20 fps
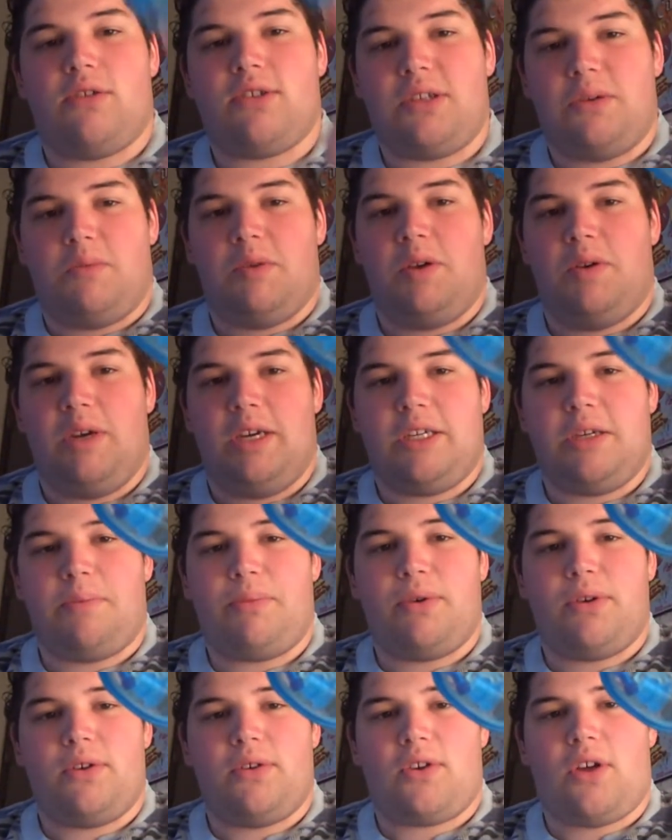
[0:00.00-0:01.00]
So when you need to
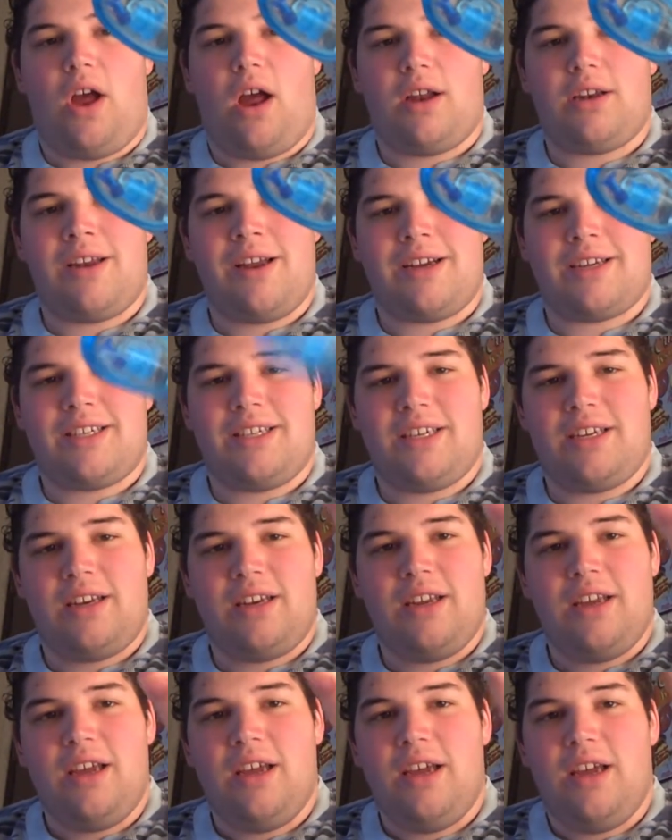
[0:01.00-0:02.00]
put your contacts in,
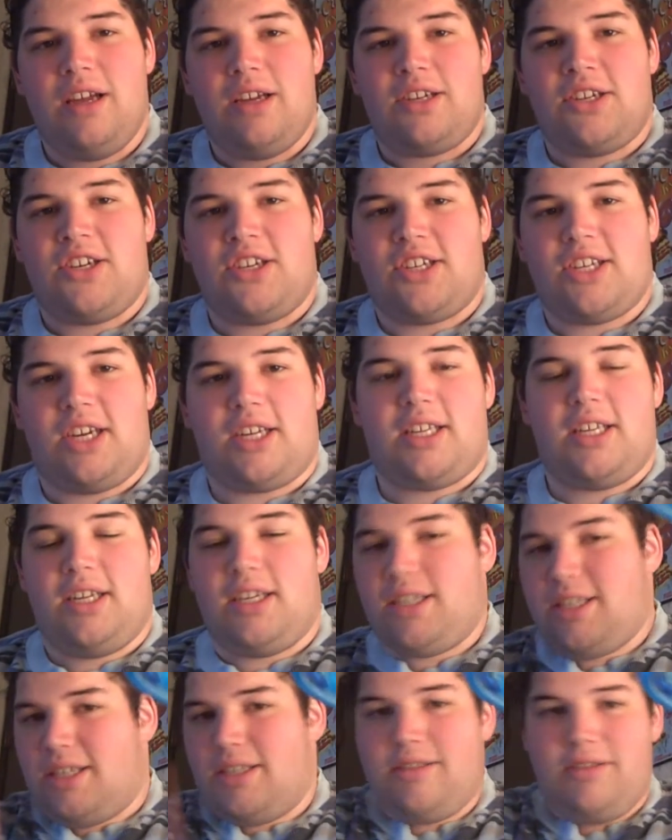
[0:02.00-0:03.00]
it's just like
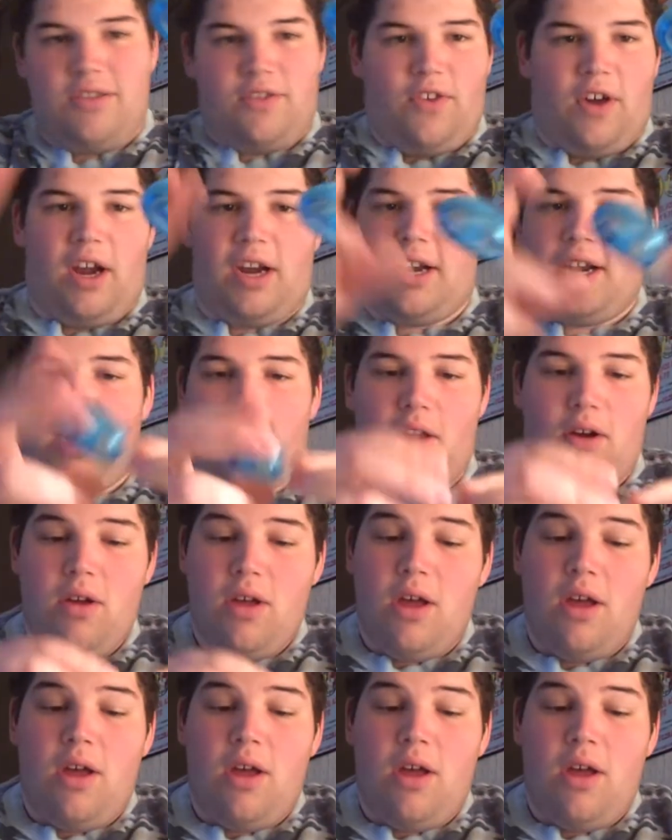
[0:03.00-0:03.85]
this. You're ready to go.